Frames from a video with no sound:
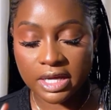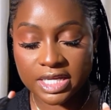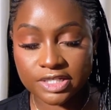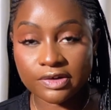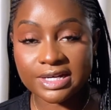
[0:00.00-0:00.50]

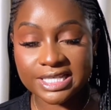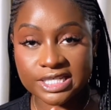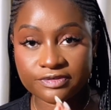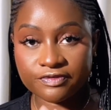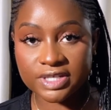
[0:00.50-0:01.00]
As long as
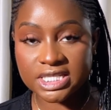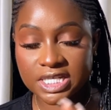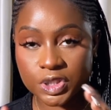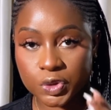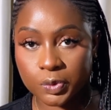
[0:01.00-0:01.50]
it fits
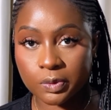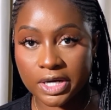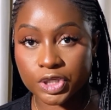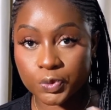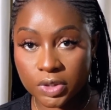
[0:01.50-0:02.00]
into where
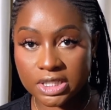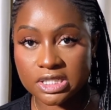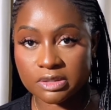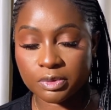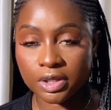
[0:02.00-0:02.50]
you want it
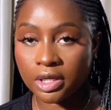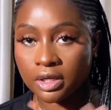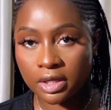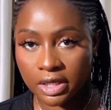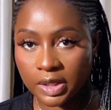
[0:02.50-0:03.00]
to be,
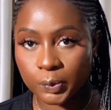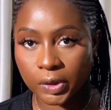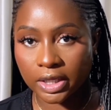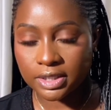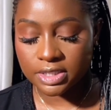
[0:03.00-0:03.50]
it
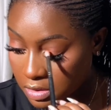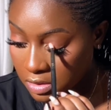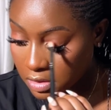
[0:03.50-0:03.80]
works.